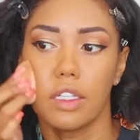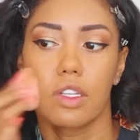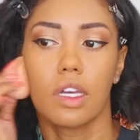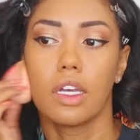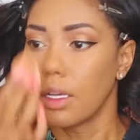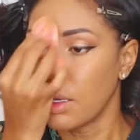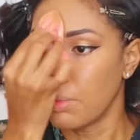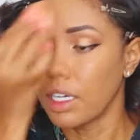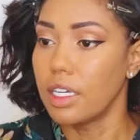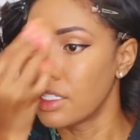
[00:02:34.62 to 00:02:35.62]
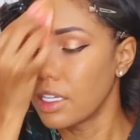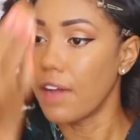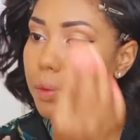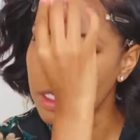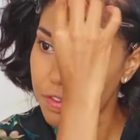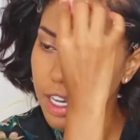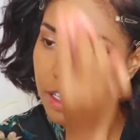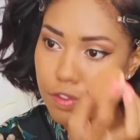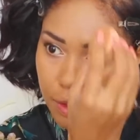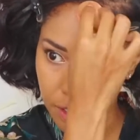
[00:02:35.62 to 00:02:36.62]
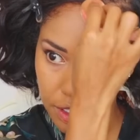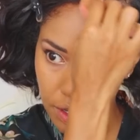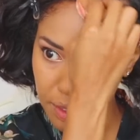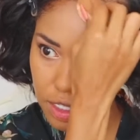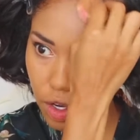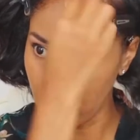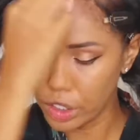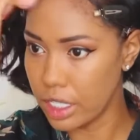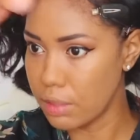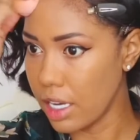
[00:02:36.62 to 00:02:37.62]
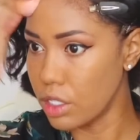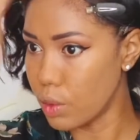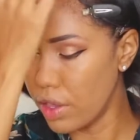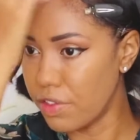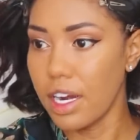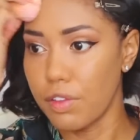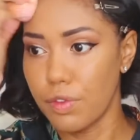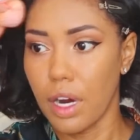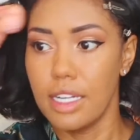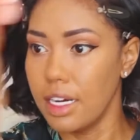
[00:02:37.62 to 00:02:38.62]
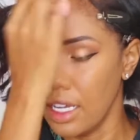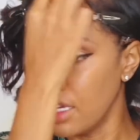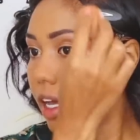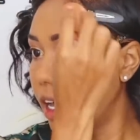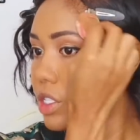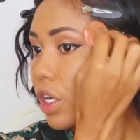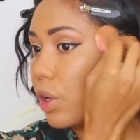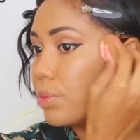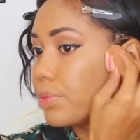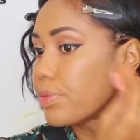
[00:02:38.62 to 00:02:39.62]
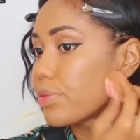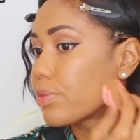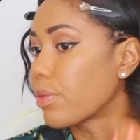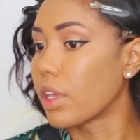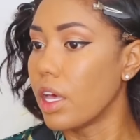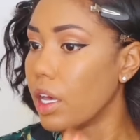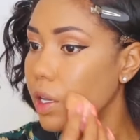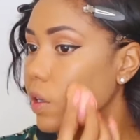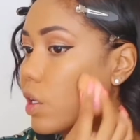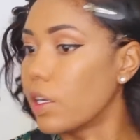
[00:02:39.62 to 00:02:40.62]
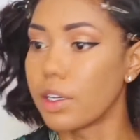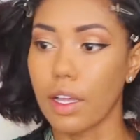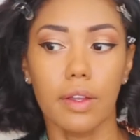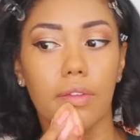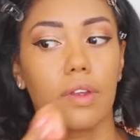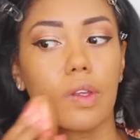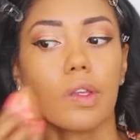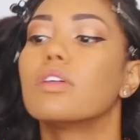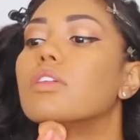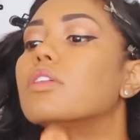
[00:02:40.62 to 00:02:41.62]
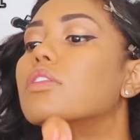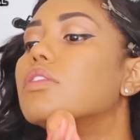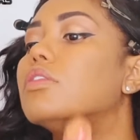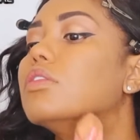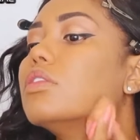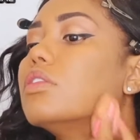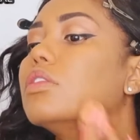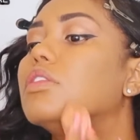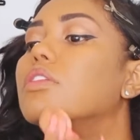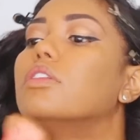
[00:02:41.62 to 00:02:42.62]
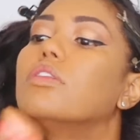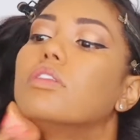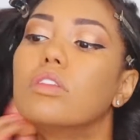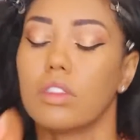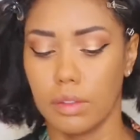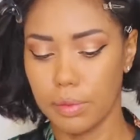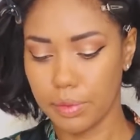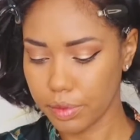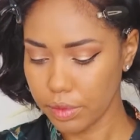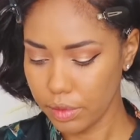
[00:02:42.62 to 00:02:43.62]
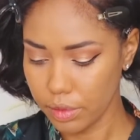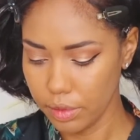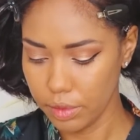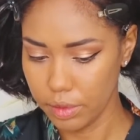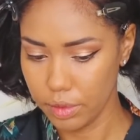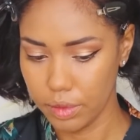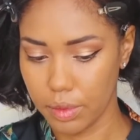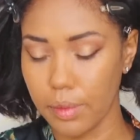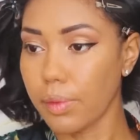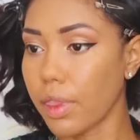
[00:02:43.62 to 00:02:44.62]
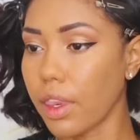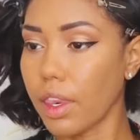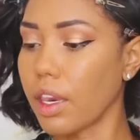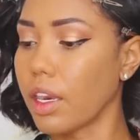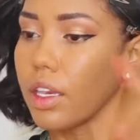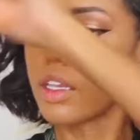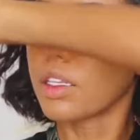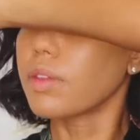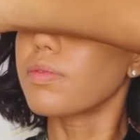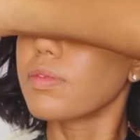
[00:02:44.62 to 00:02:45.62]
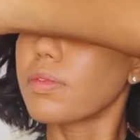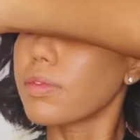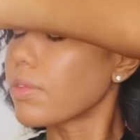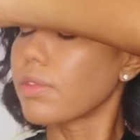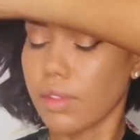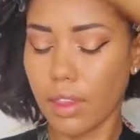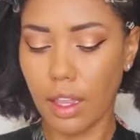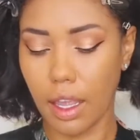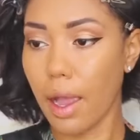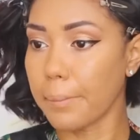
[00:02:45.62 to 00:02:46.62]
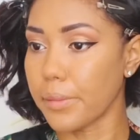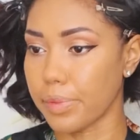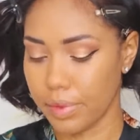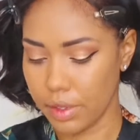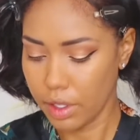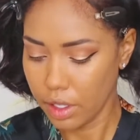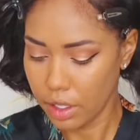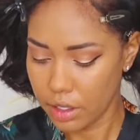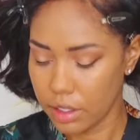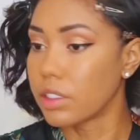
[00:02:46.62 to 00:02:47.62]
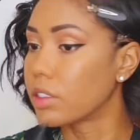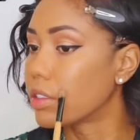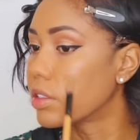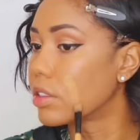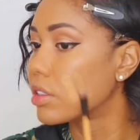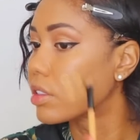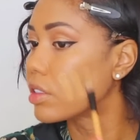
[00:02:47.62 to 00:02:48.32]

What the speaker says: You're not missing anything. I'm actually taking a conference call at the moment, but like I said, I'm preparing for a photo shoot. I have a busy morning, but I am bringing you guys along with me. So let's get back to this foundation. Let's set it.